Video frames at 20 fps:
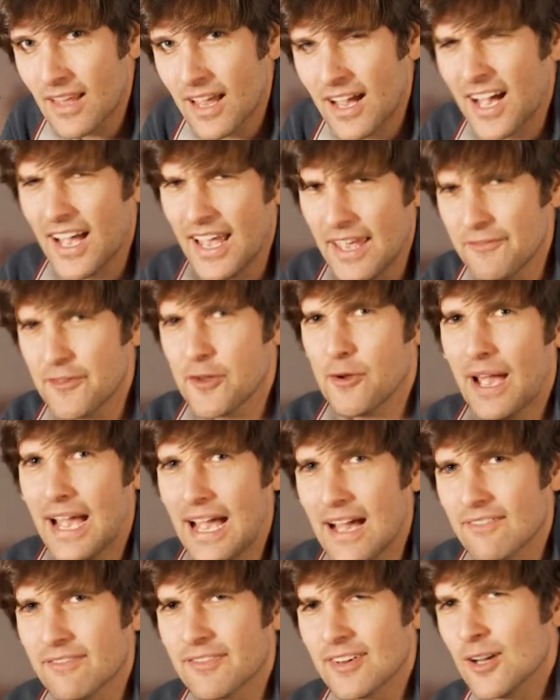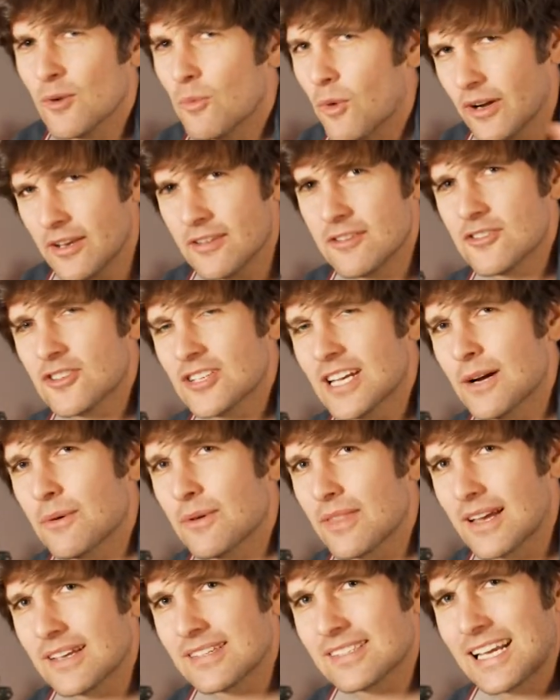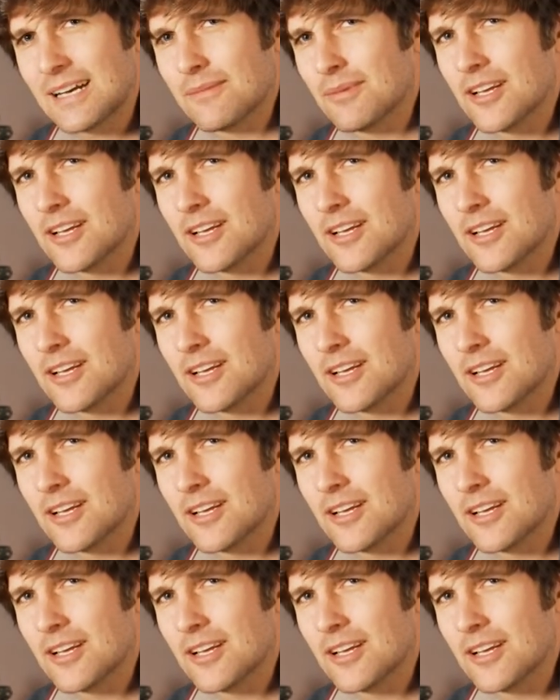Uh, if you have, why don't you share with us down